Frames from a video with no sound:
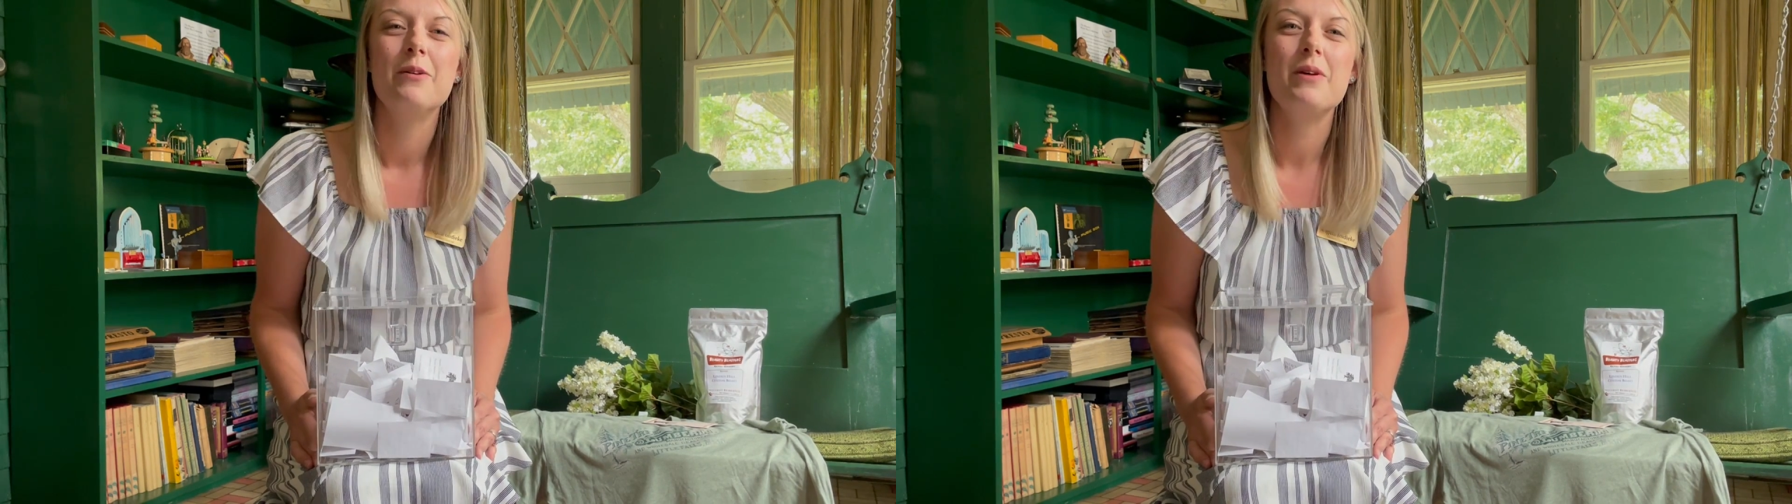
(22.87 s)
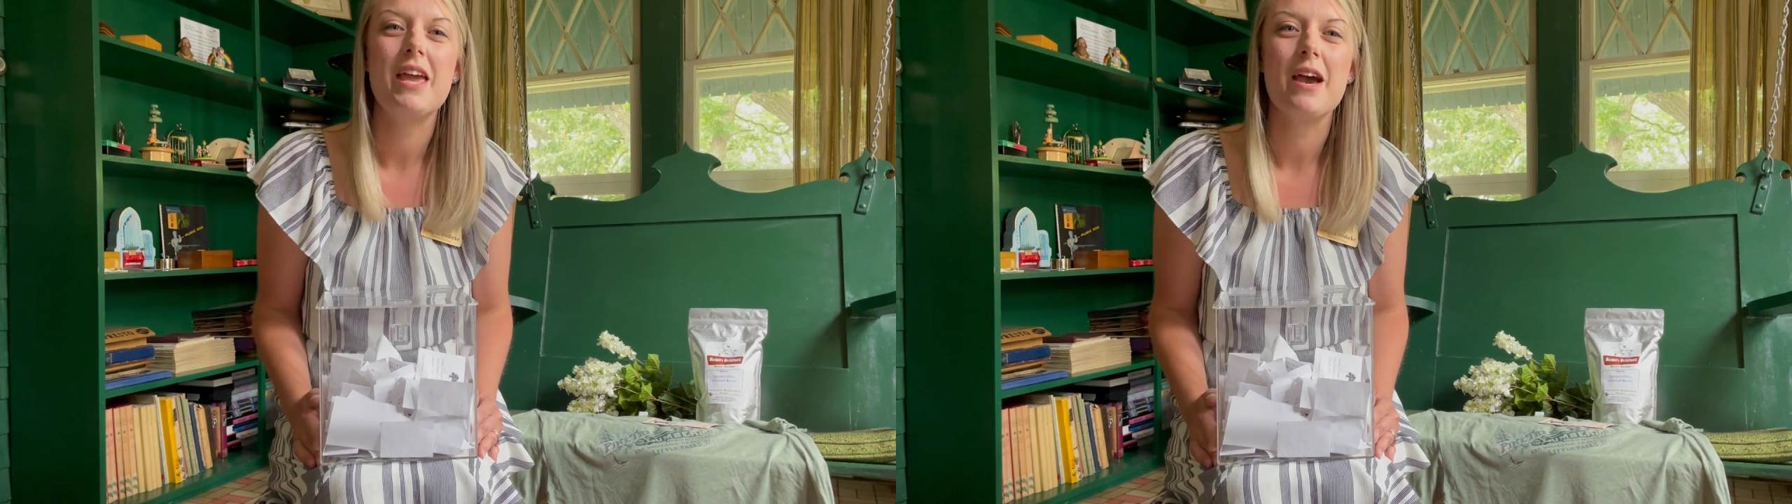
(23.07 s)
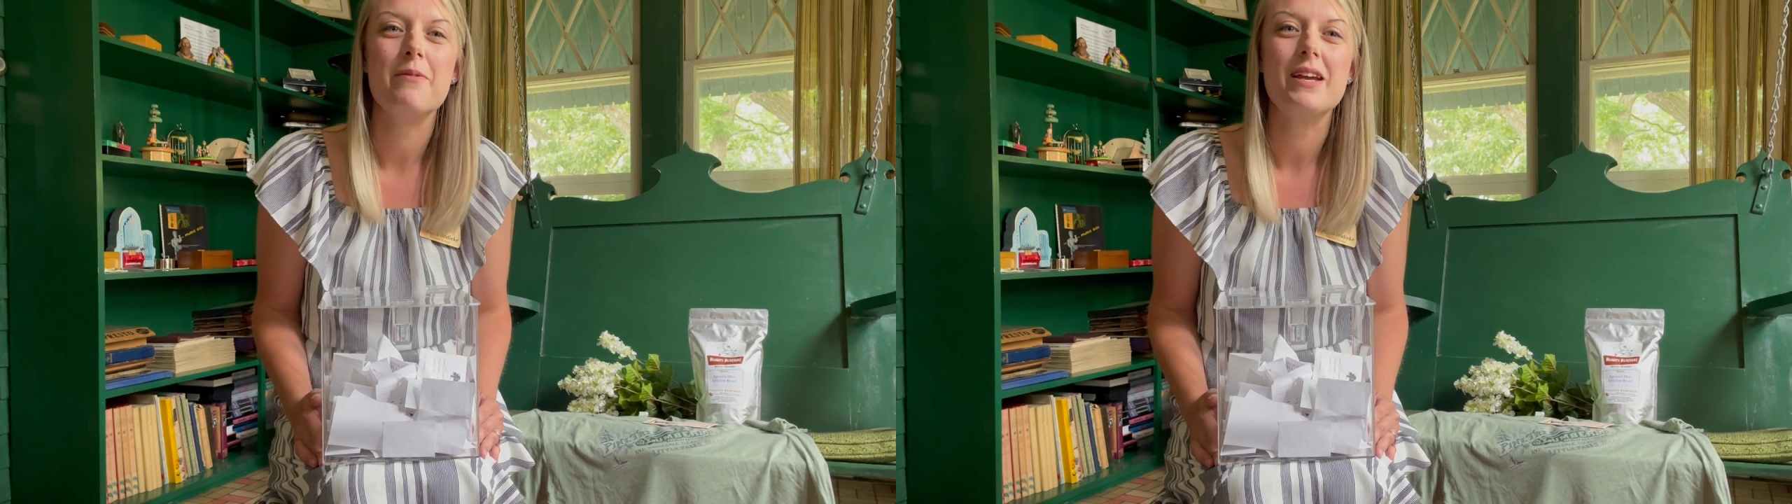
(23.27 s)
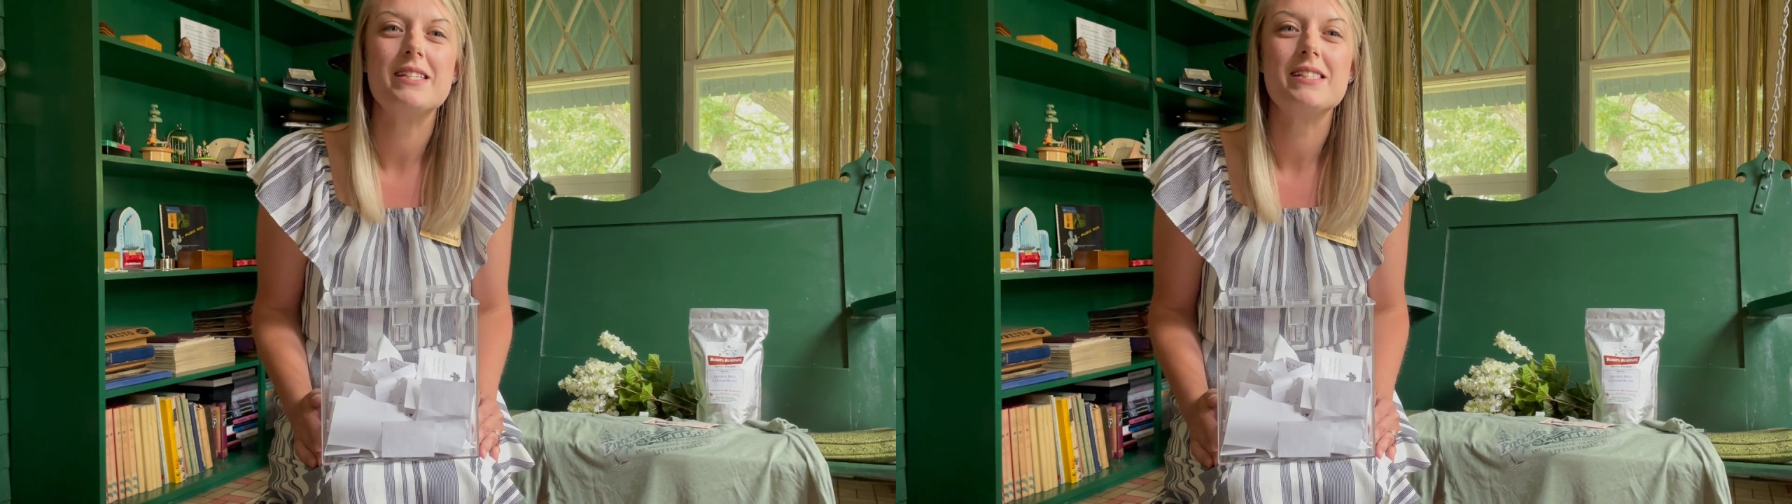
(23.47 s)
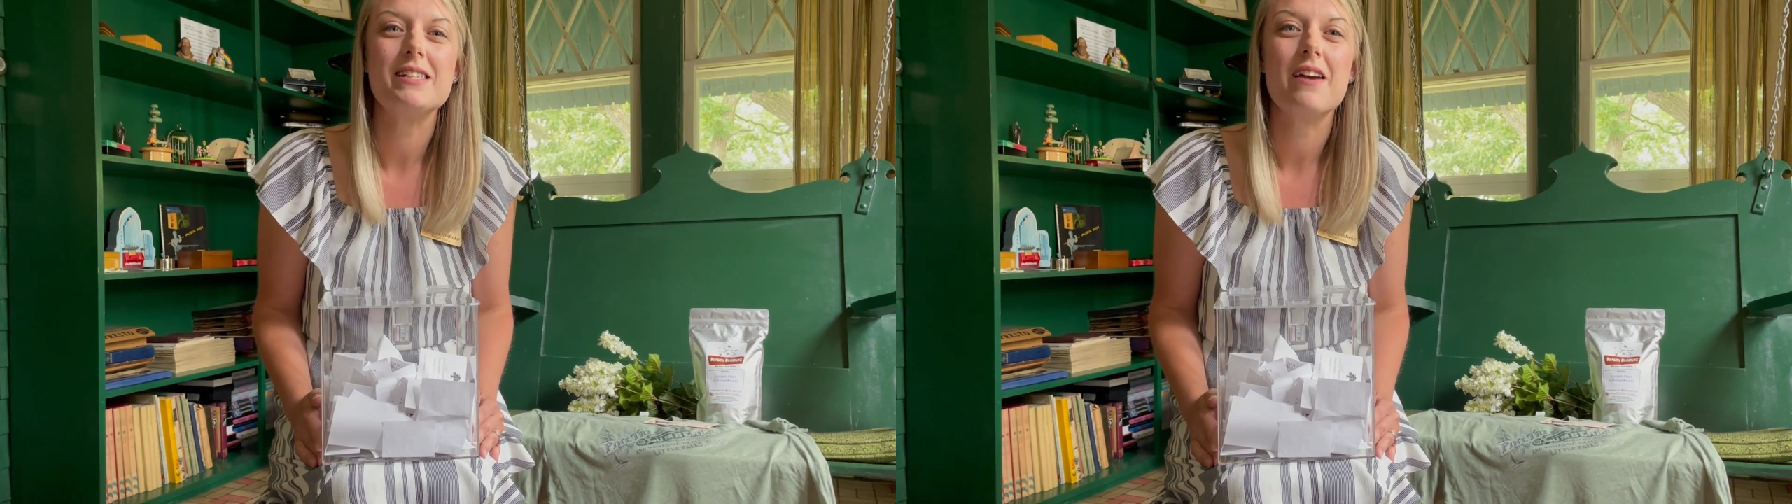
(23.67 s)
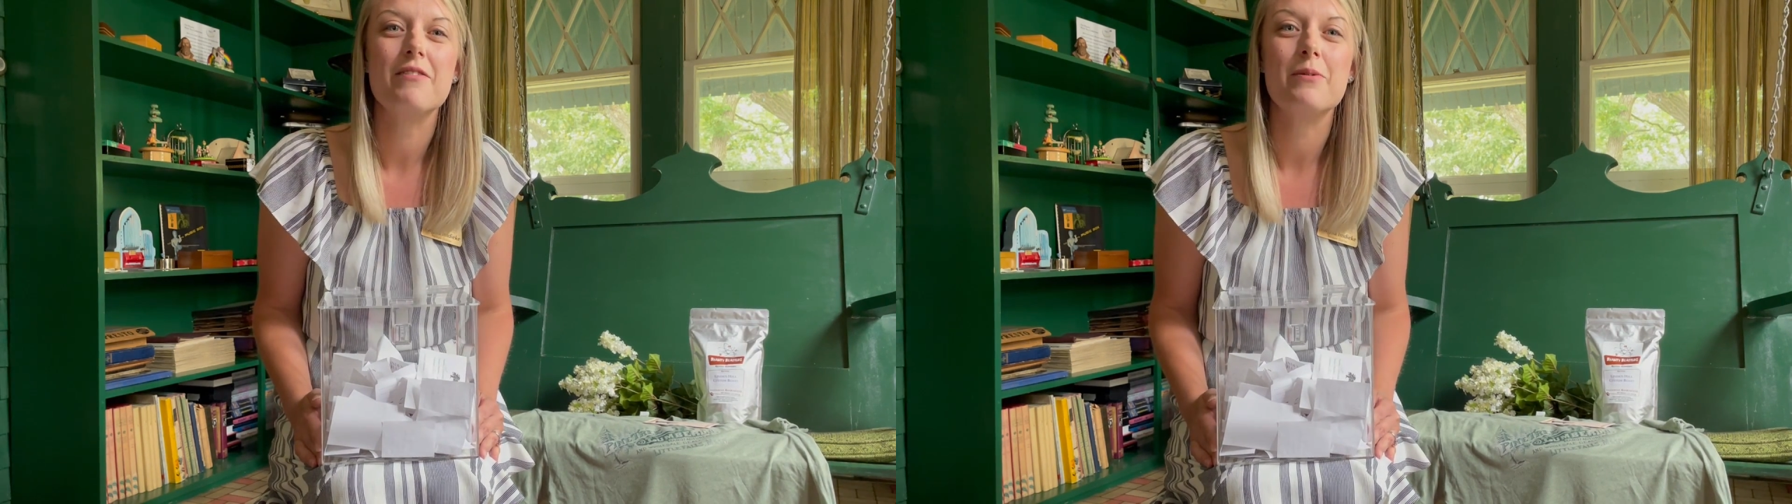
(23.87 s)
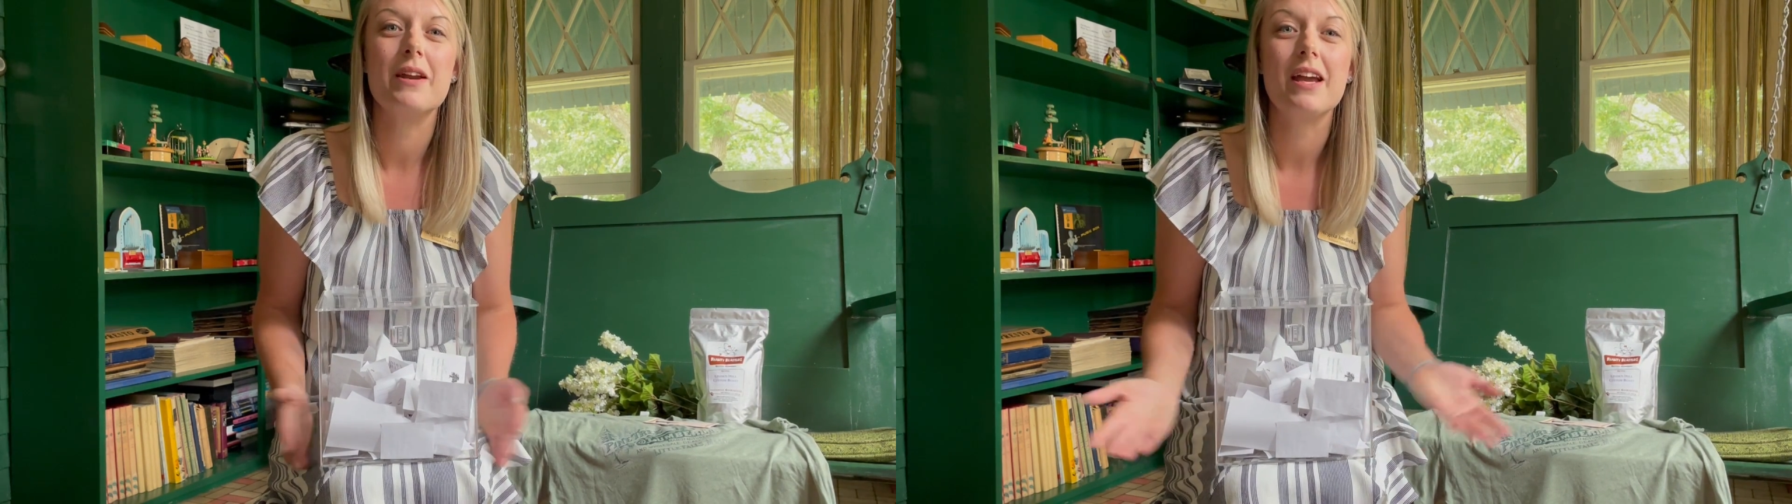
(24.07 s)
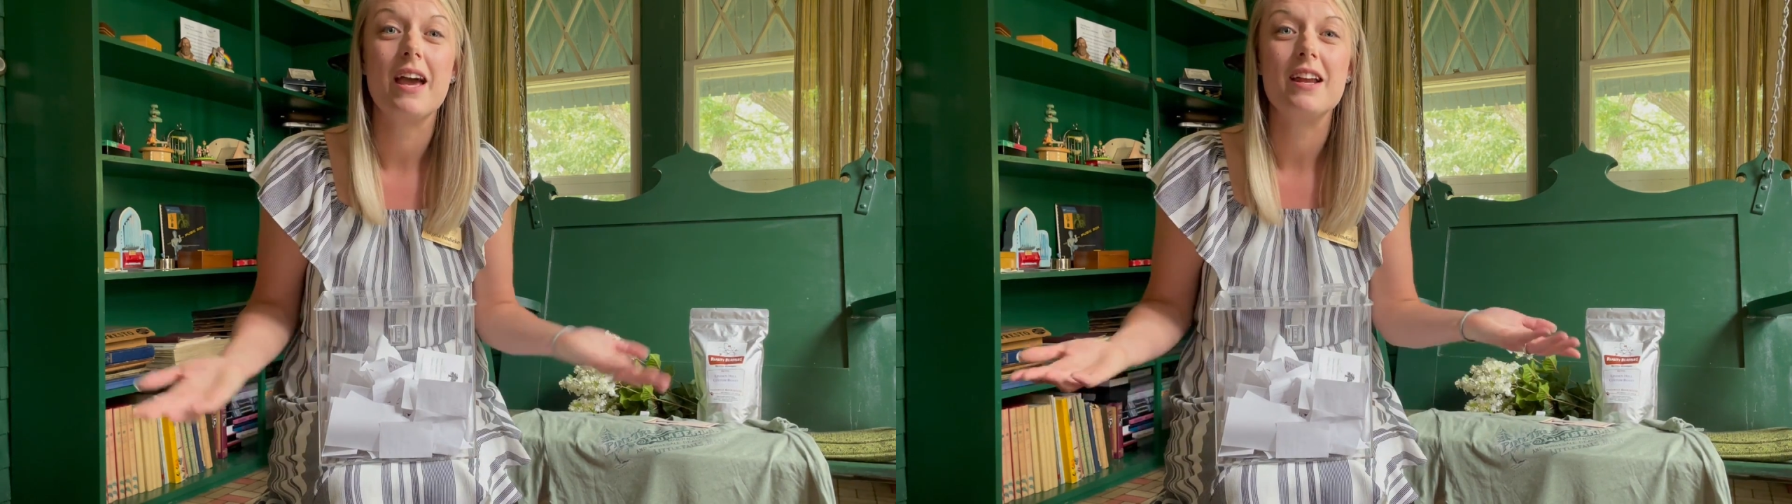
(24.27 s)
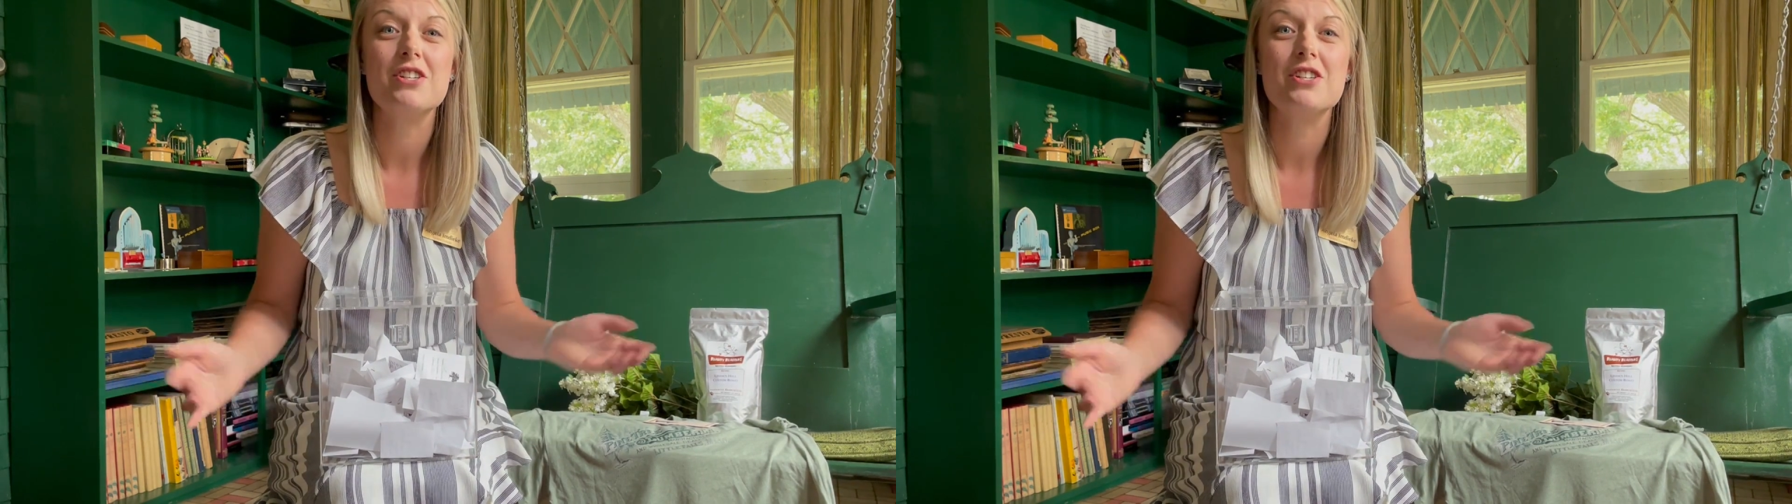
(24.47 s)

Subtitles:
we can't wait to see everyone again